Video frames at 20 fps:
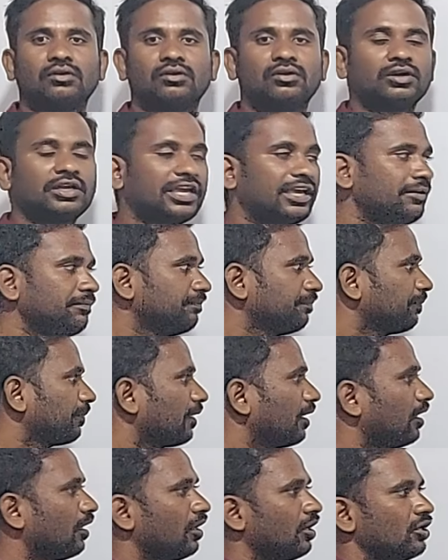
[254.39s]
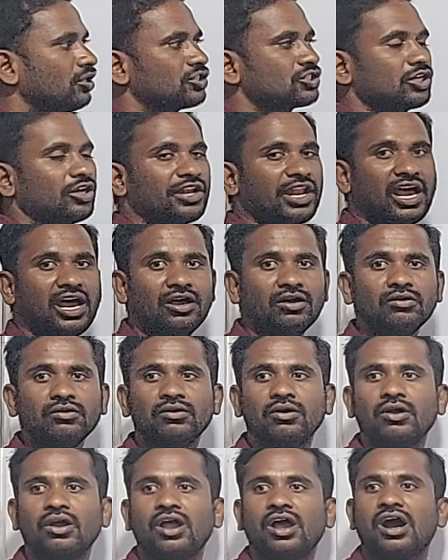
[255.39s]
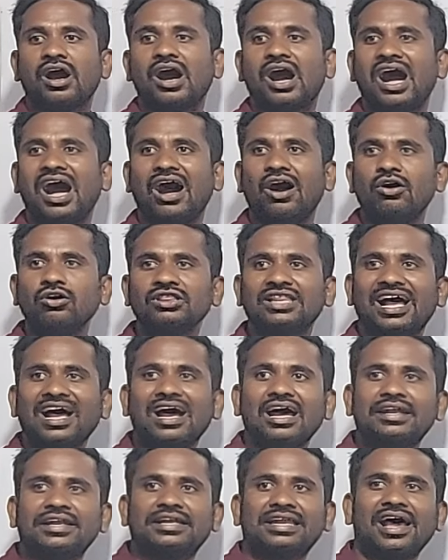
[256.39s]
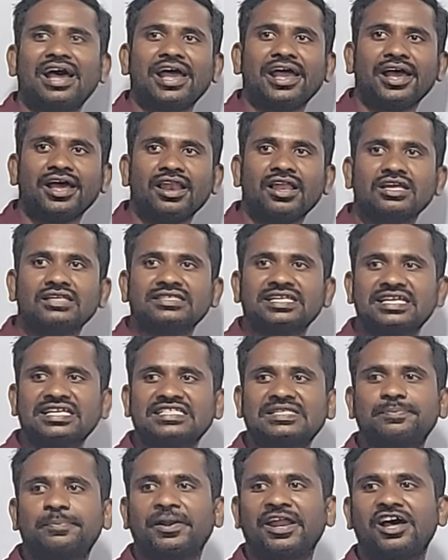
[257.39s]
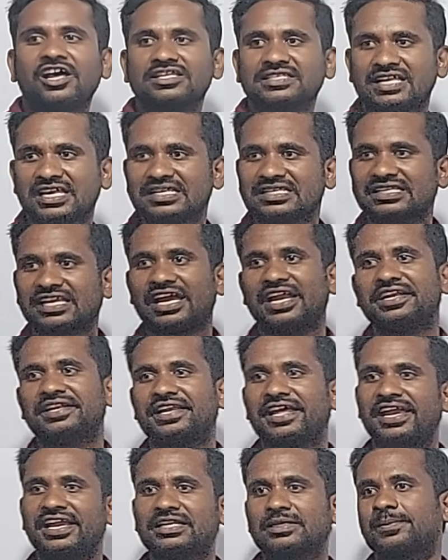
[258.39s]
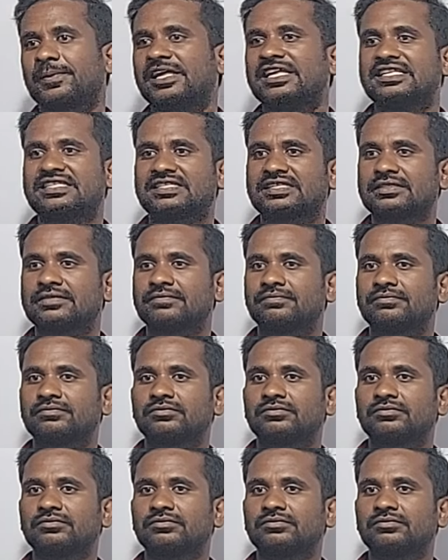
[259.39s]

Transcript: Okay, so now how the dialysis process can take place